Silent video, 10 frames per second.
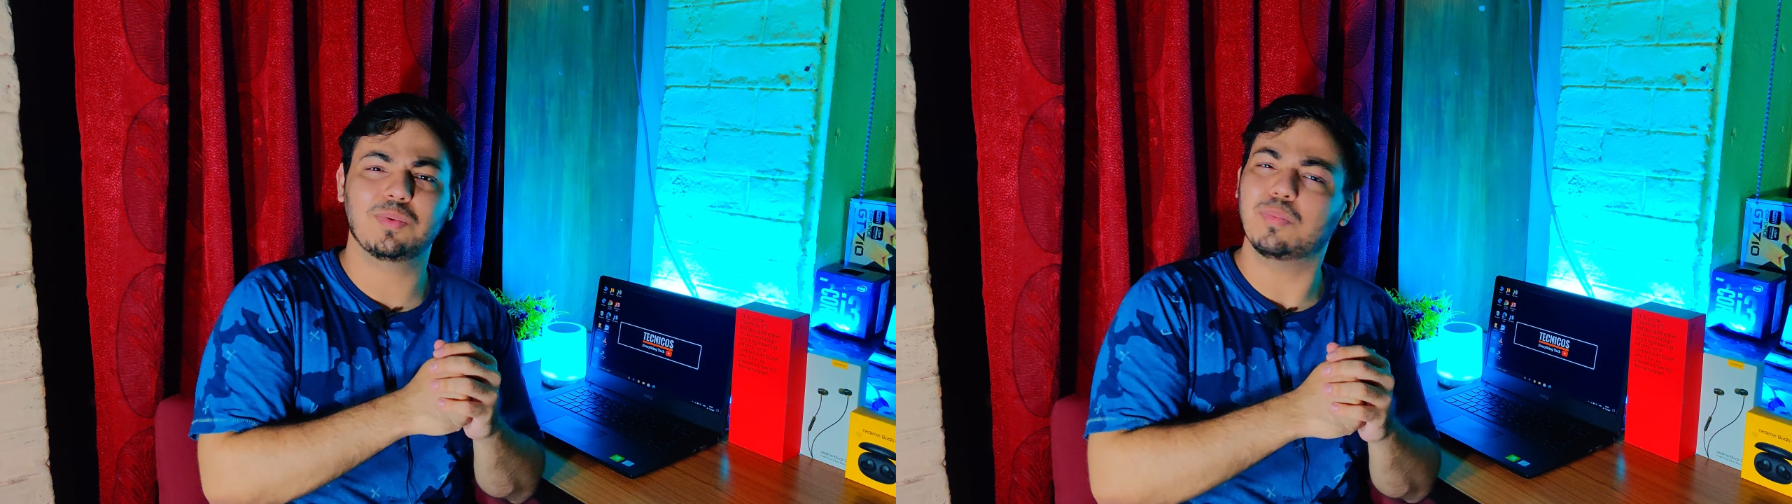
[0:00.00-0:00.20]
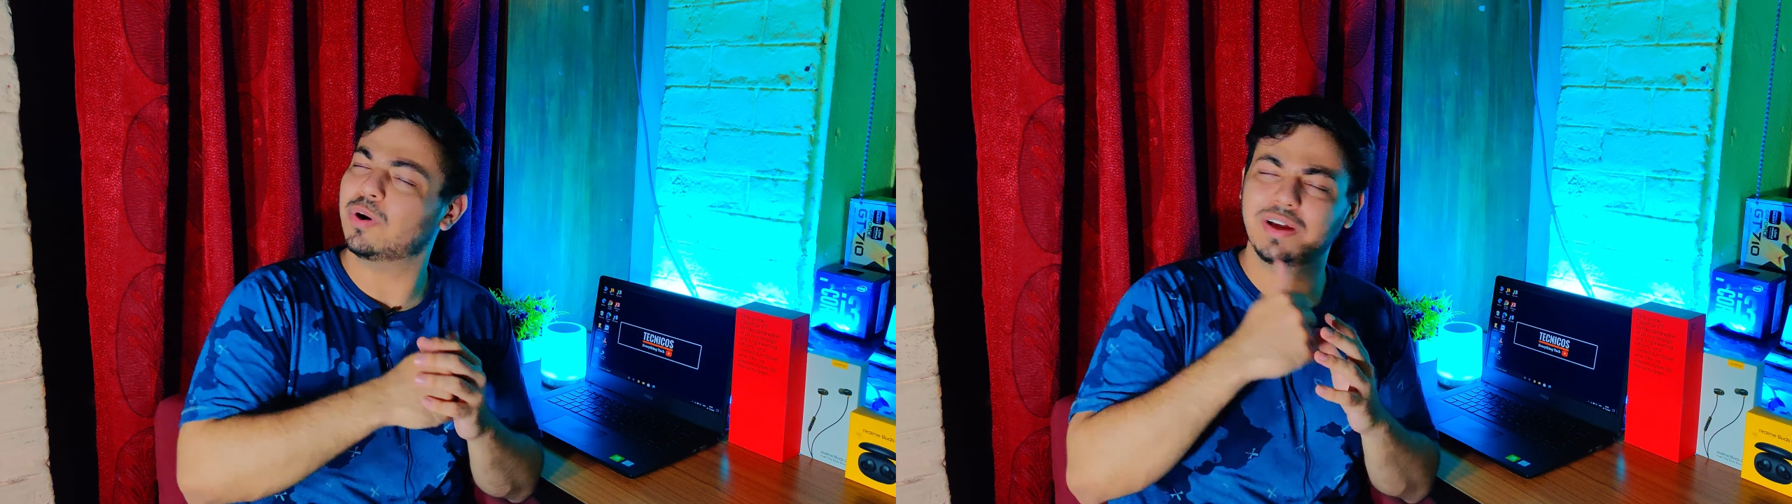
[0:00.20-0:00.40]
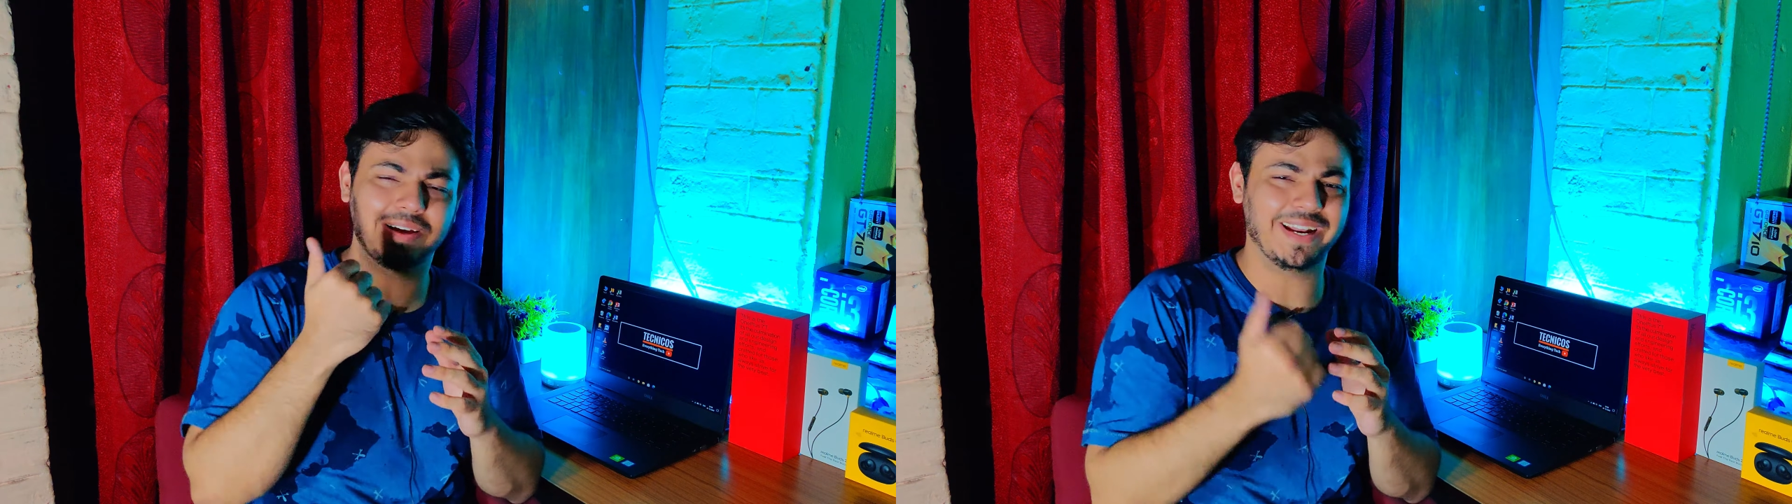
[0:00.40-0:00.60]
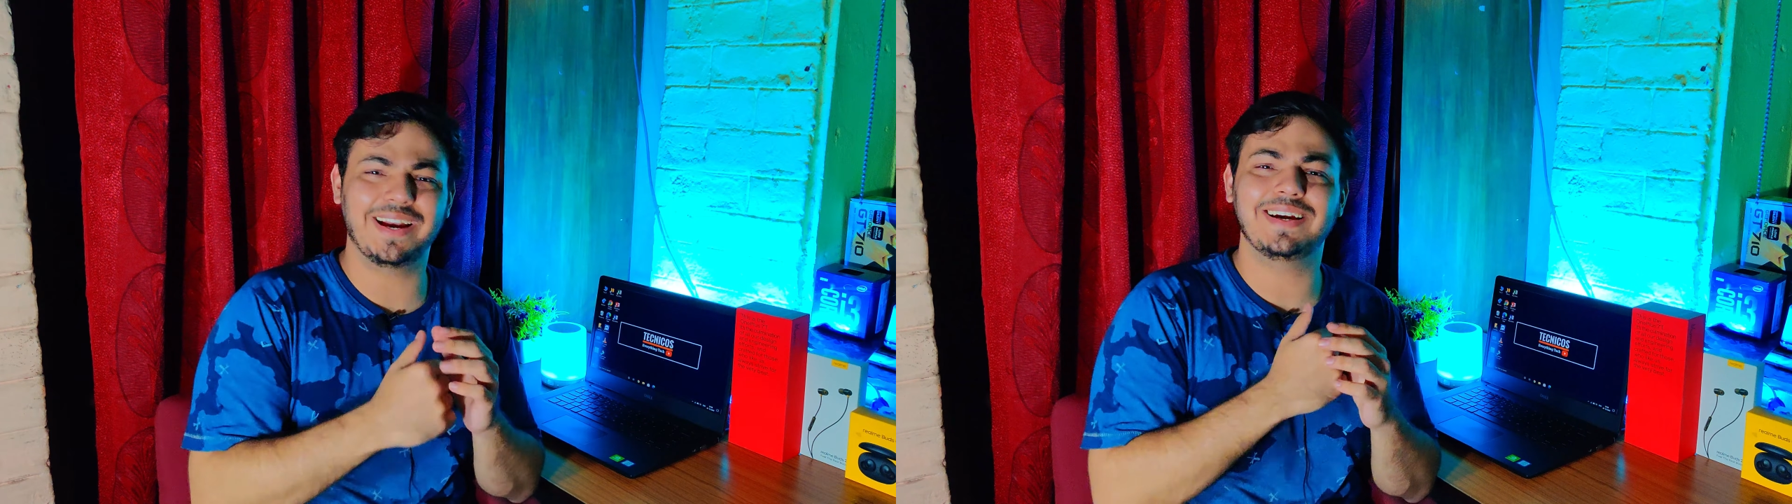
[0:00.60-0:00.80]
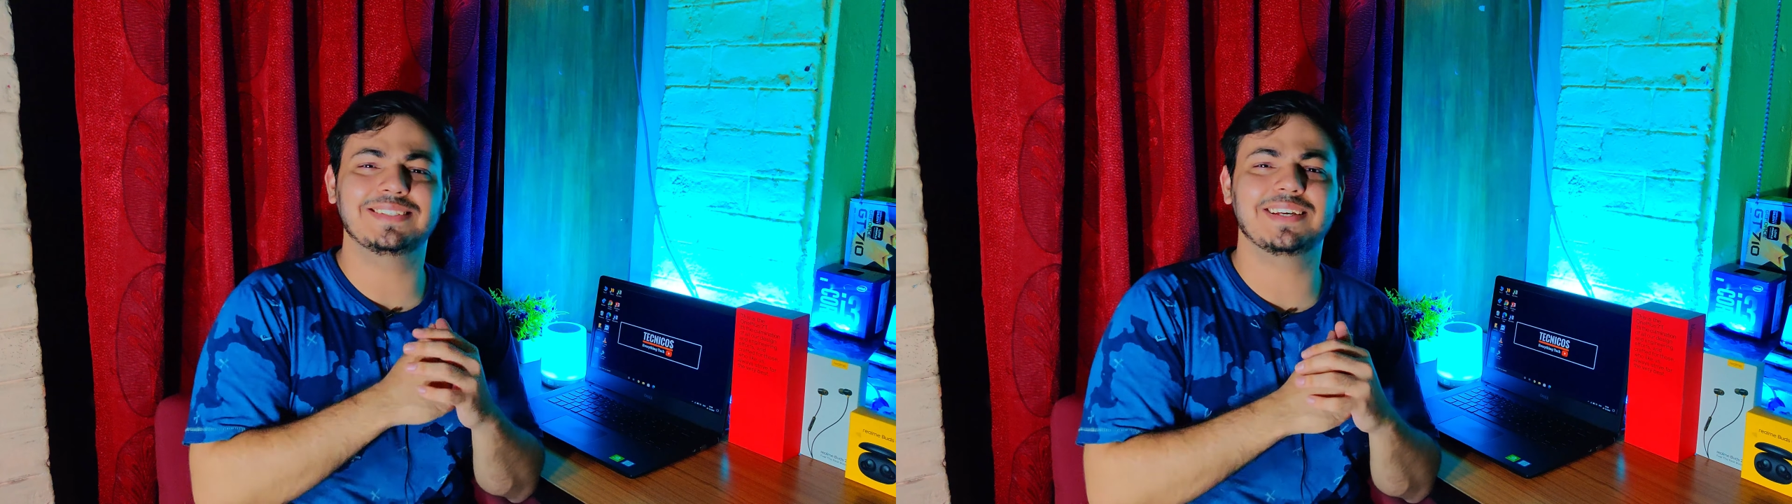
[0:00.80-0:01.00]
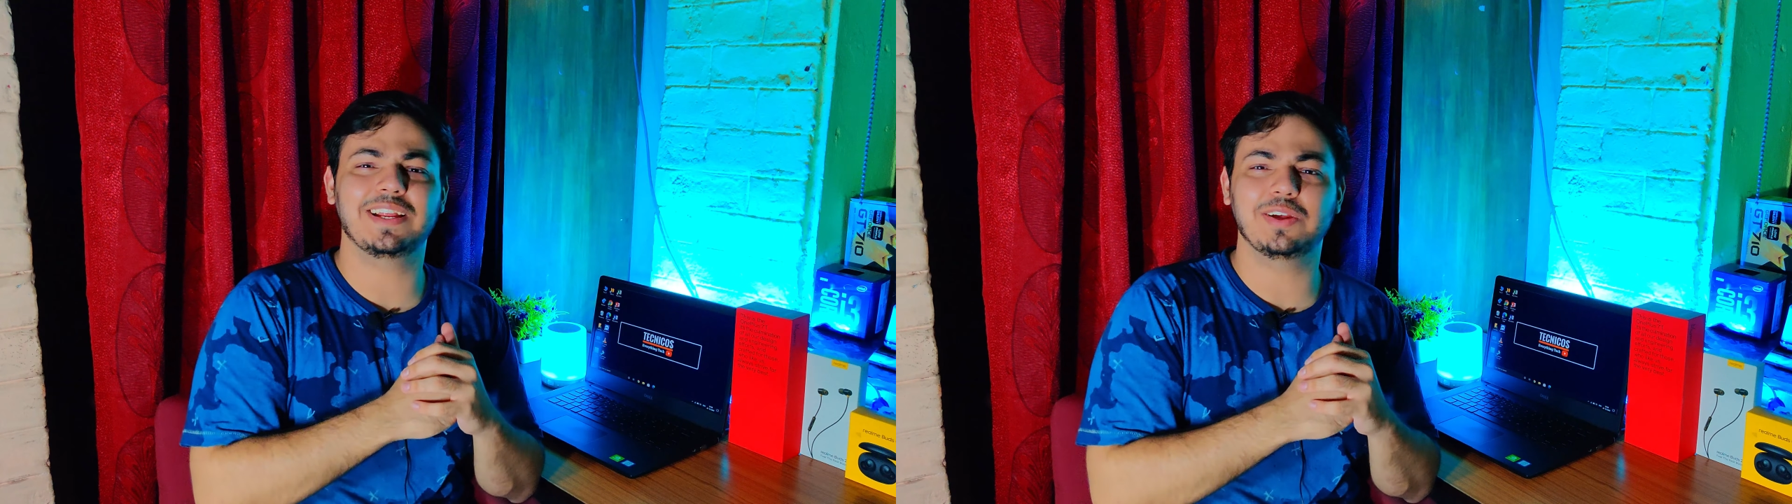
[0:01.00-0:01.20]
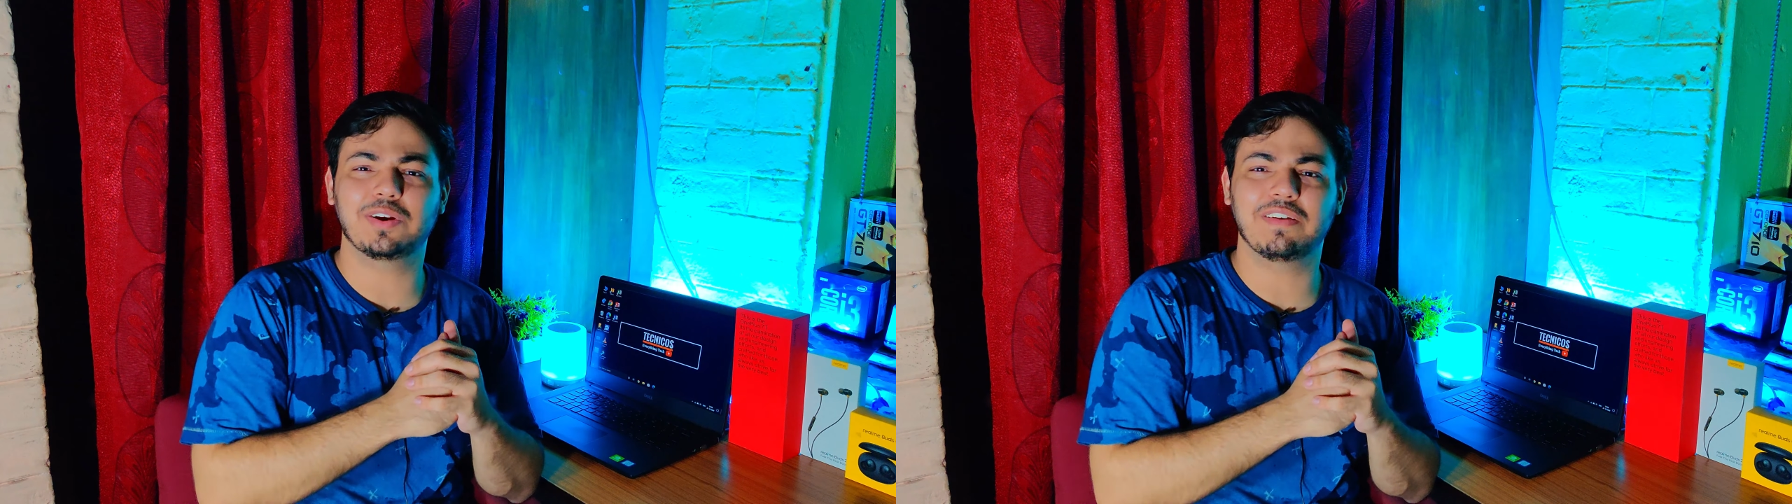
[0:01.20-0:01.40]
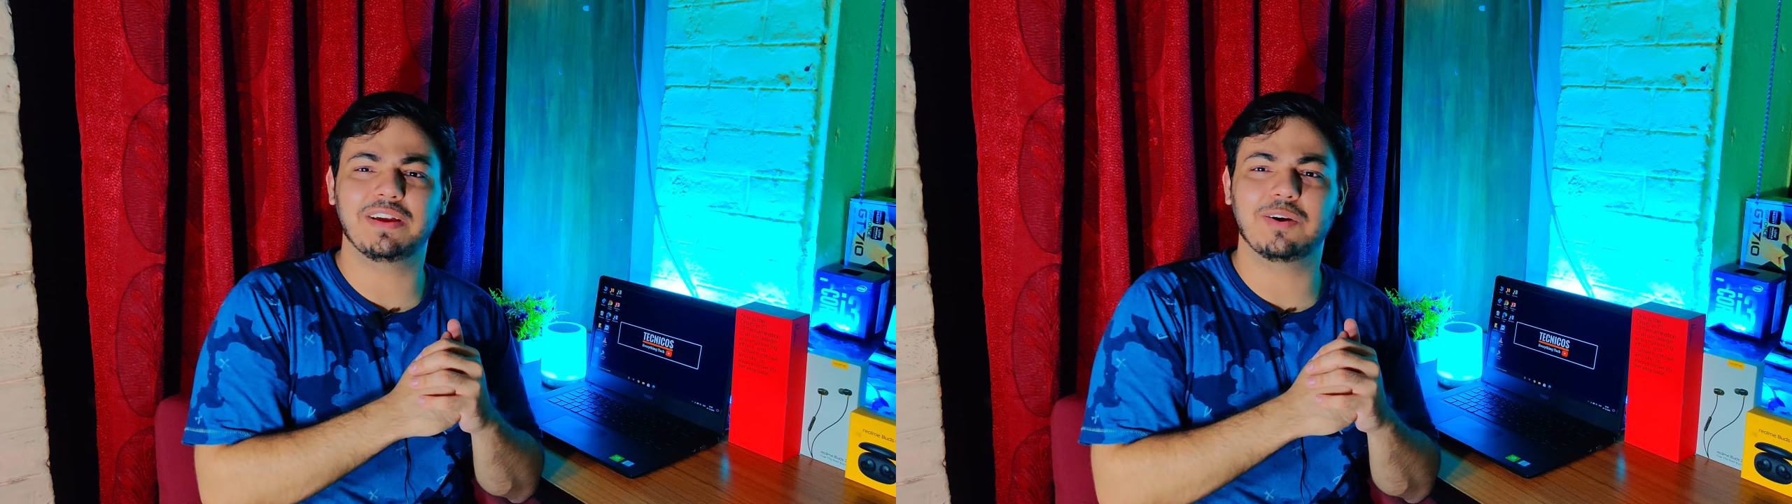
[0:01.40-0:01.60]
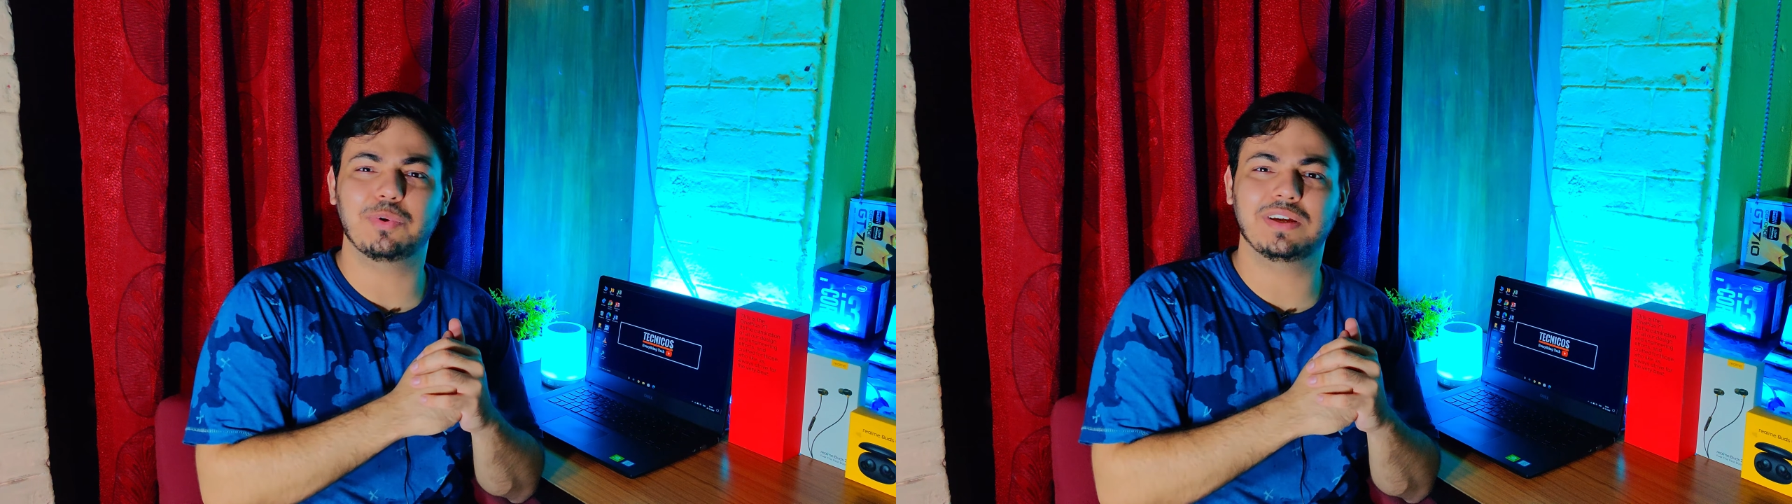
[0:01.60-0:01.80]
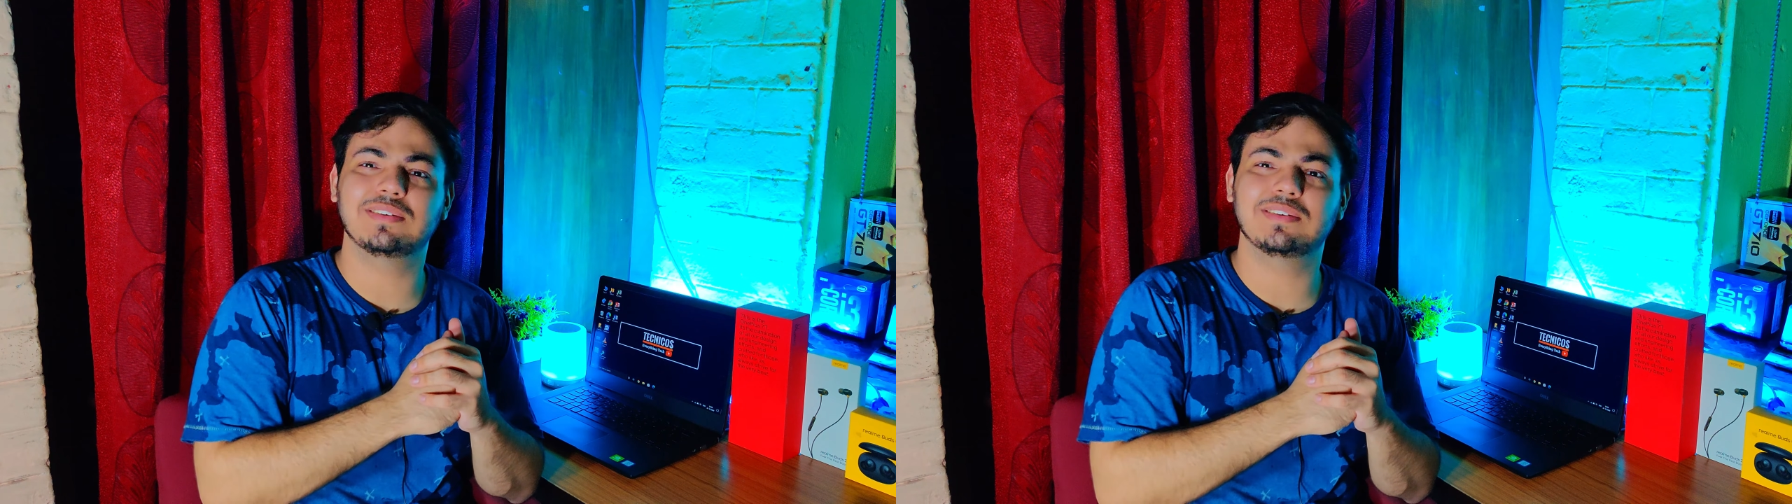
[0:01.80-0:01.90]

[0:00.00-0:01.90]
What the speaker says: What a great design you're giving out.